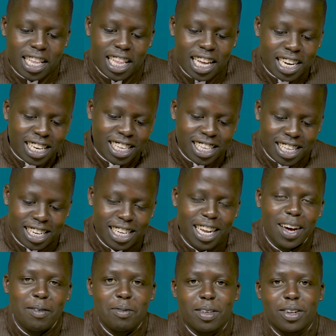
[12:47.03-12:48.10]
that is the
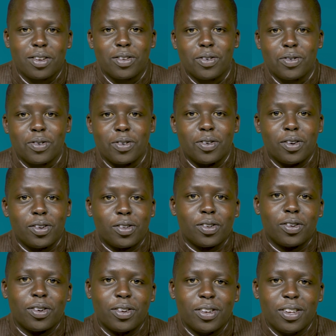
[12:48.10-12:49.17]
term that you would
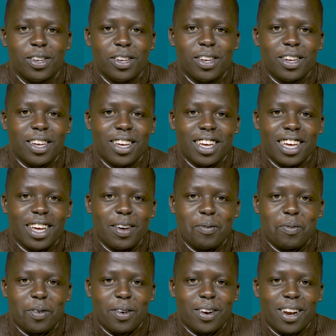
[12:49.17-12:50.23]
also uh,
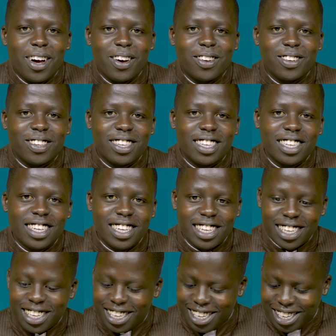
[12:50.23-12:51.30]
pronounce. Oh
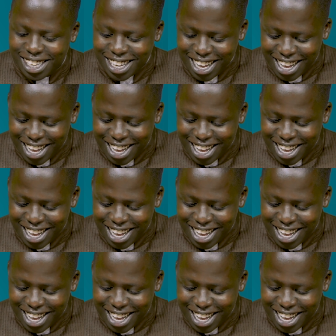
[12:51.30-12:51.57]
yes, it eh, is.